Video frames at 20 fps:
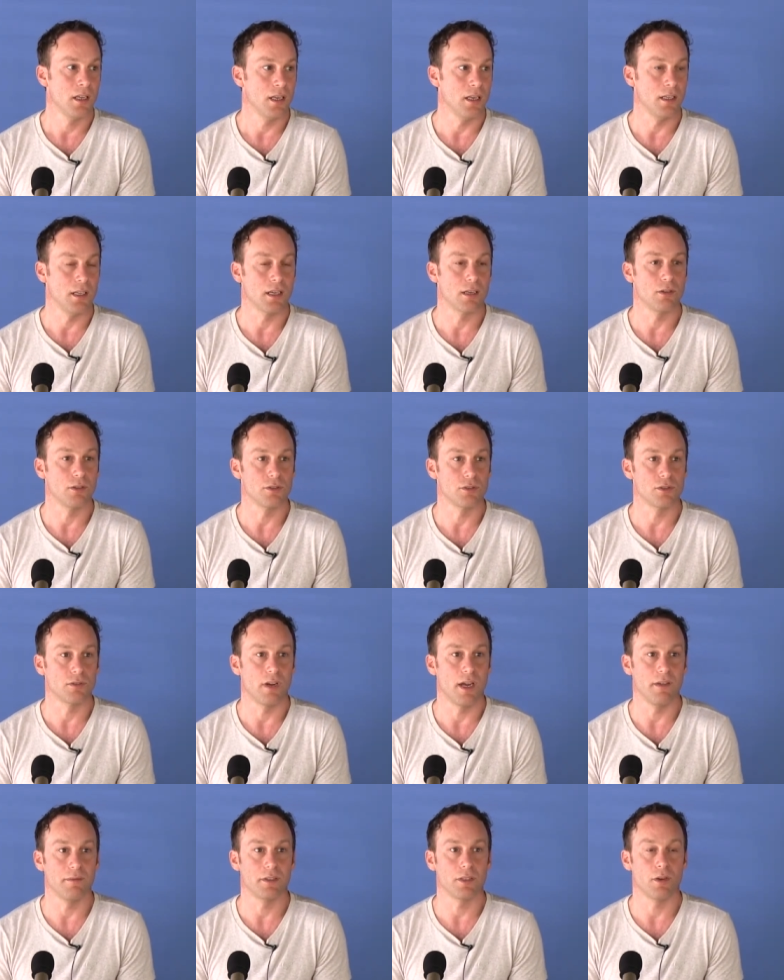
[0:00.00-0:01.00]
in a
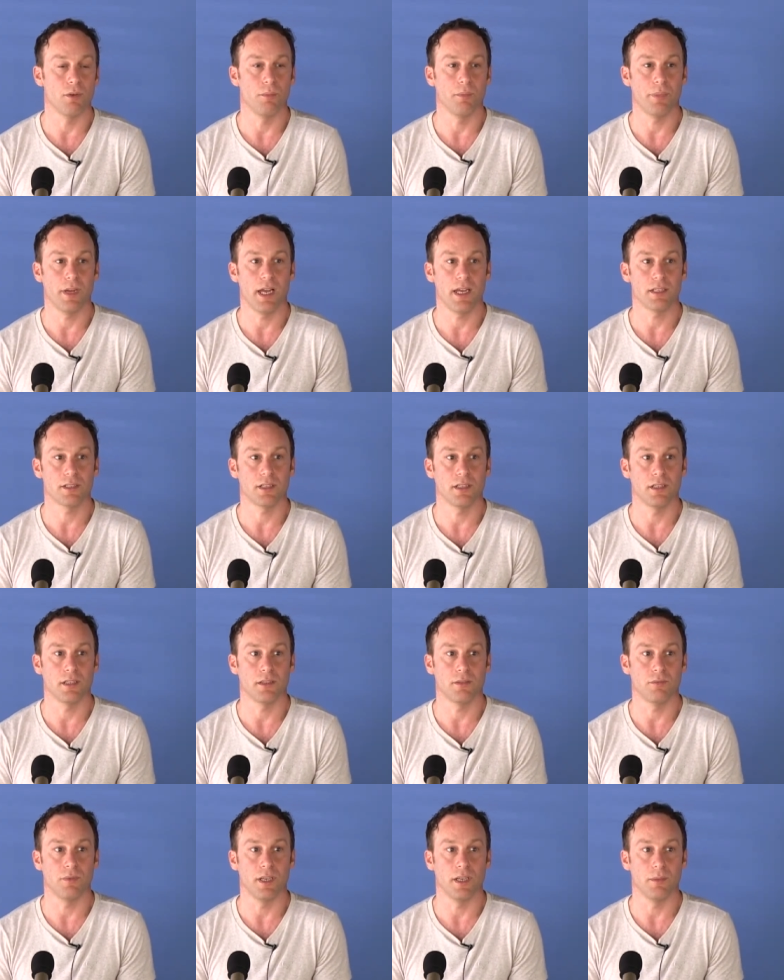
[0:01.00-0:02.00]
contrived,
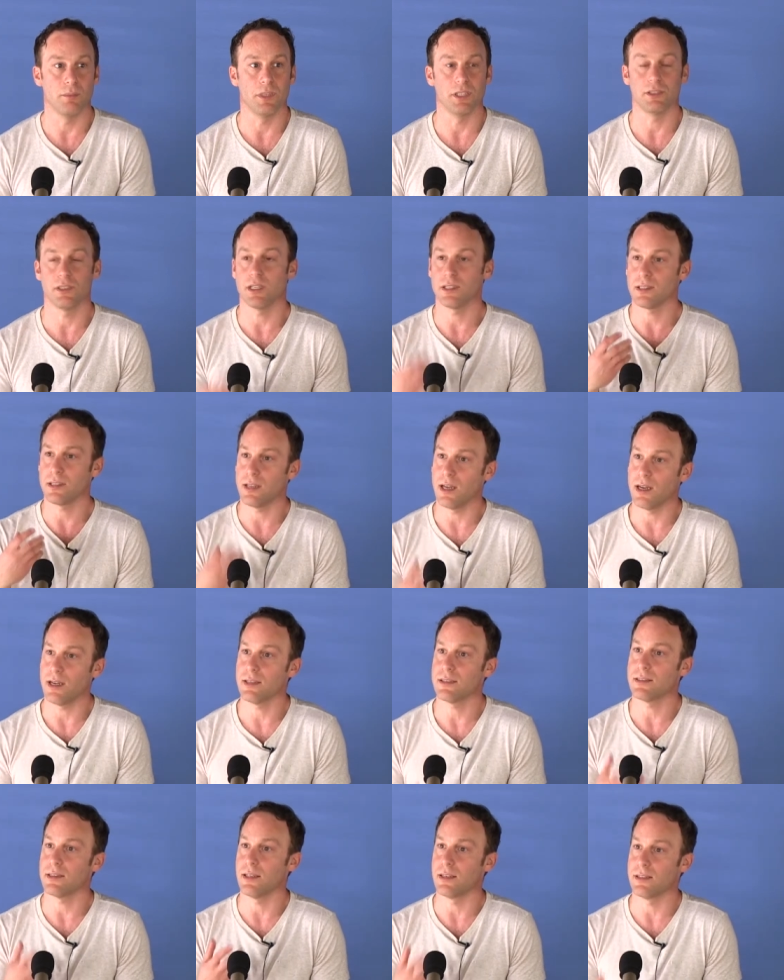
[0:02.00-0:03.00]
compassionate way, but just
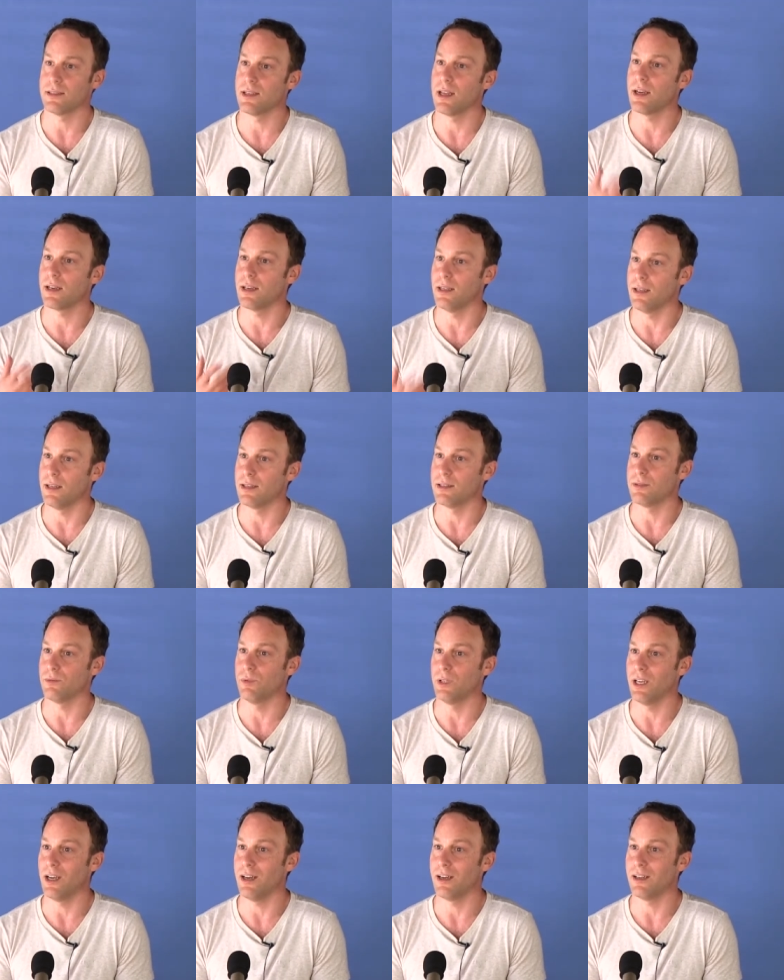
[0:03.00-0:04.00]
us exactly as
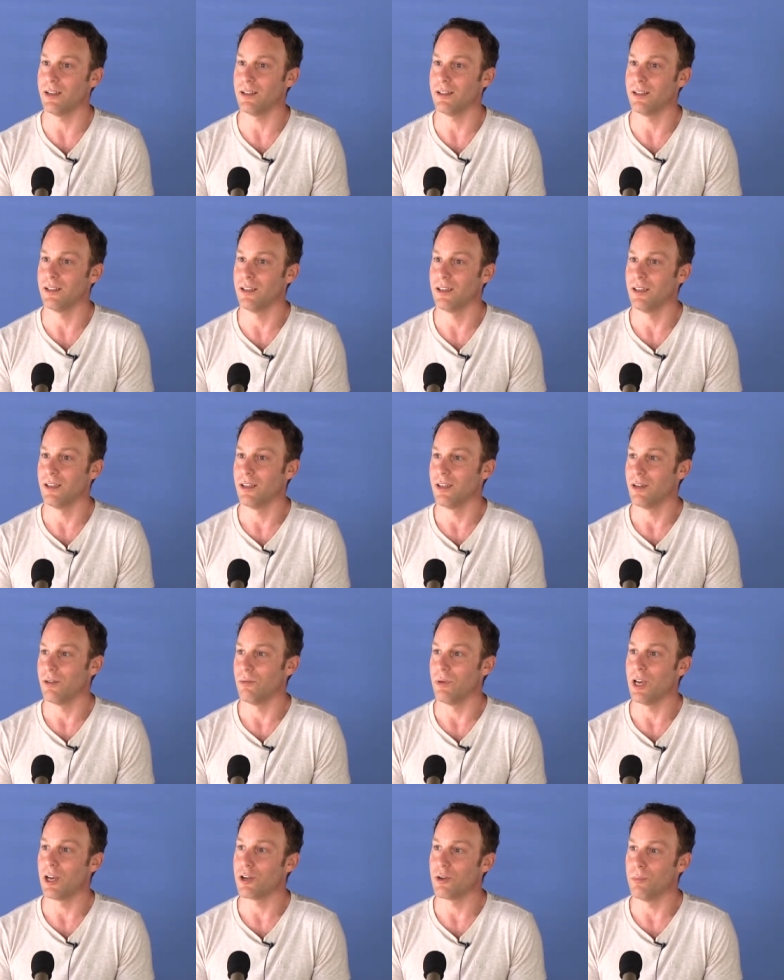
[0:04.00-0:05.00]
we are,
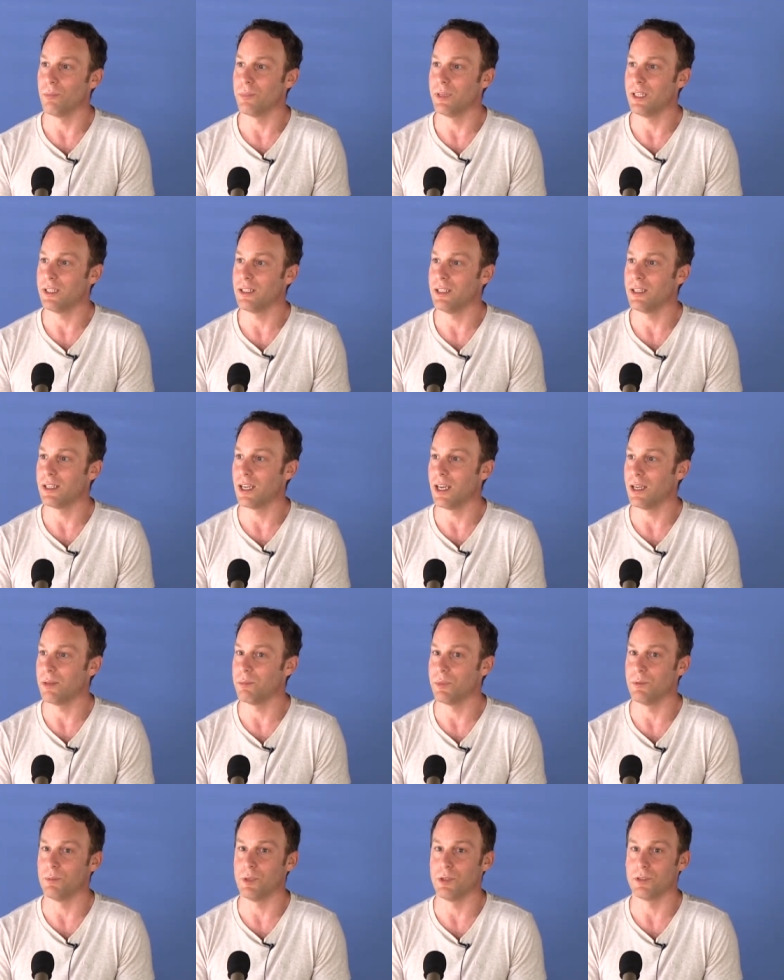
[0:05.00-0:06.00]
we are completely
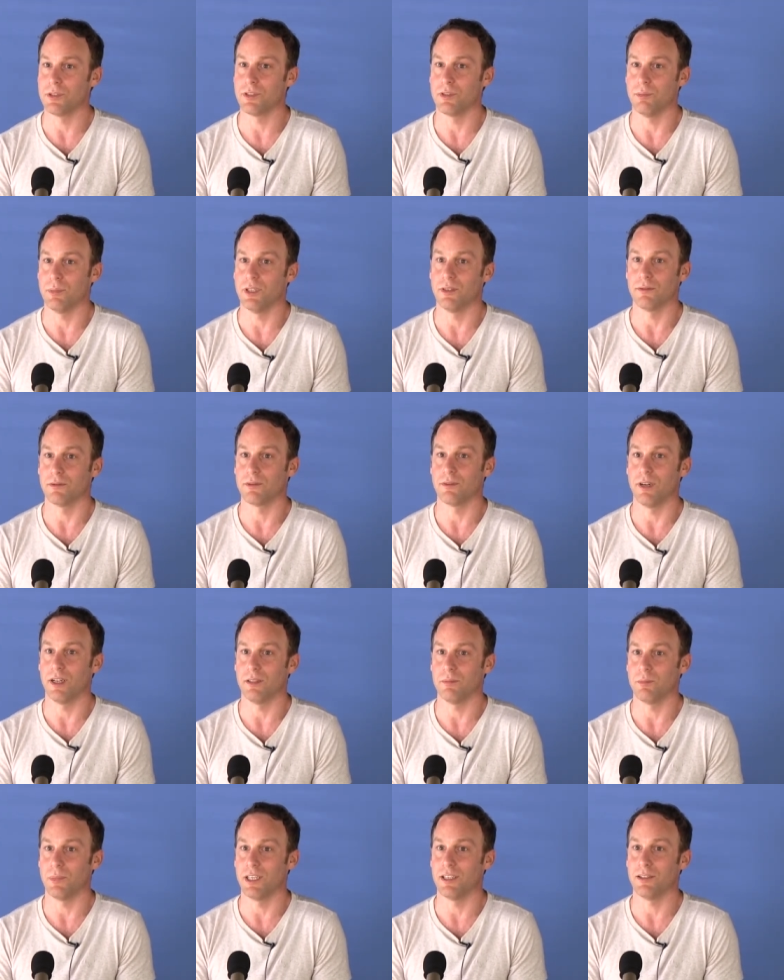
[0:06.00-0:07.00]
capable to be of
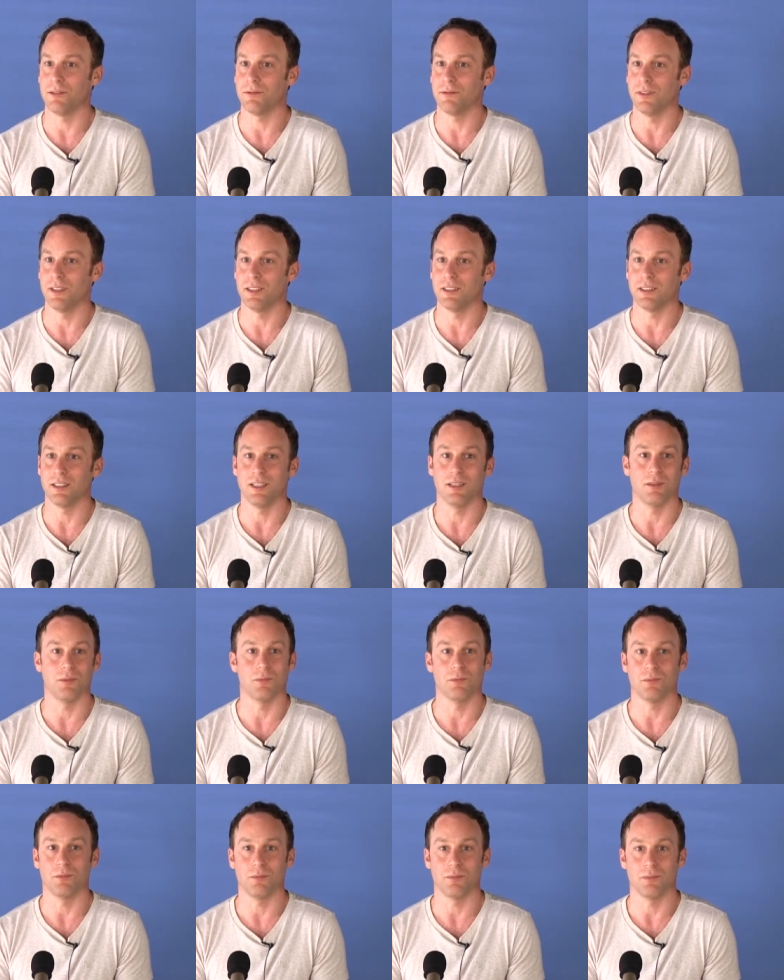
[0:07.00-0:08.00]
great benefit
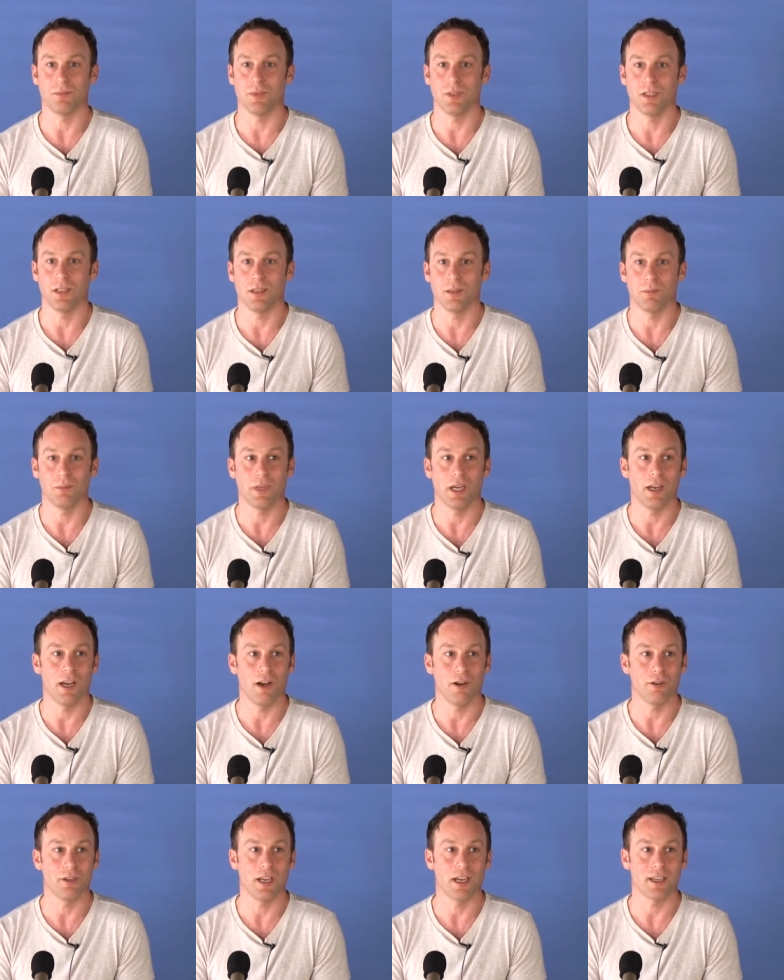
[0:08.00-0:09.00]
in by
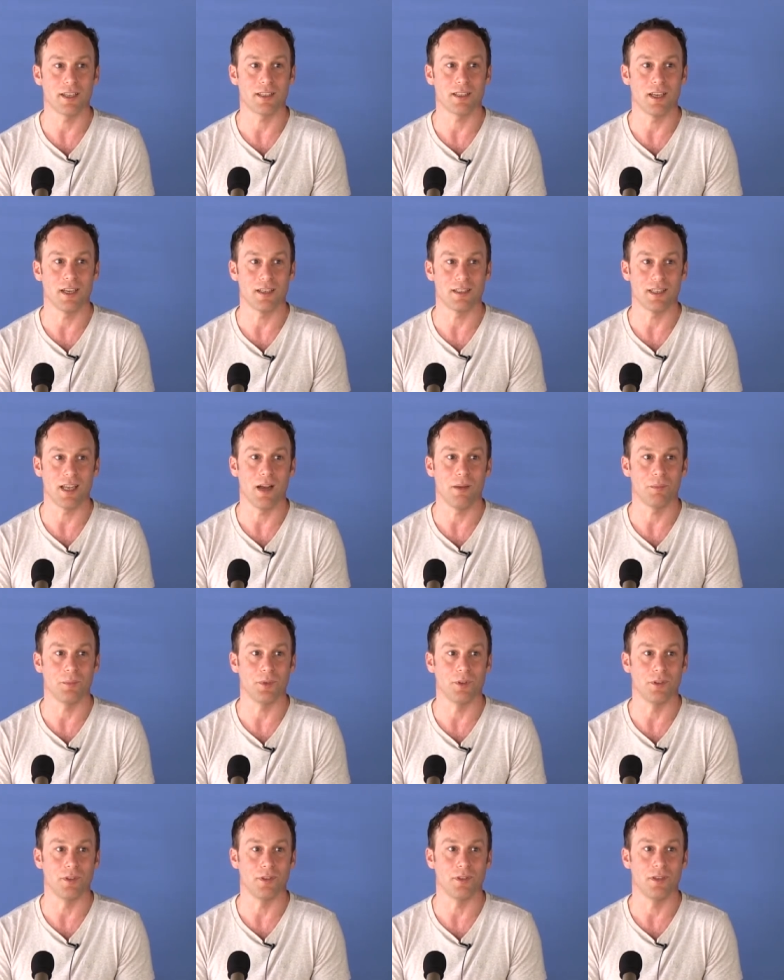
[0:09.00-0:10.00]
our own ex
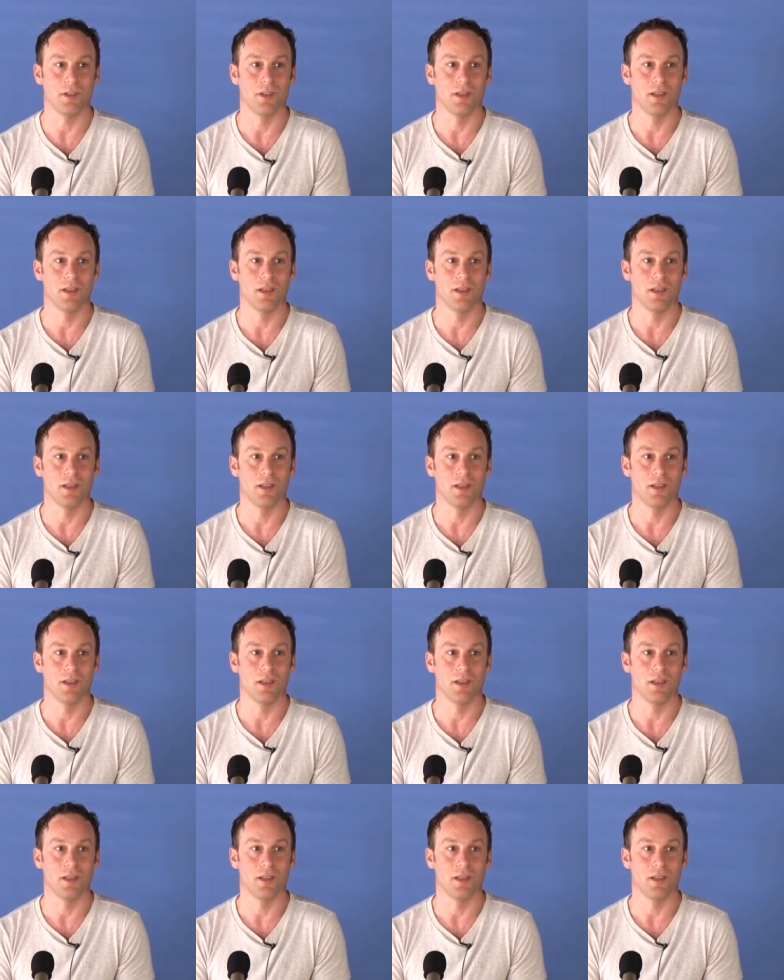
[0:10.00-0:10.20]
example,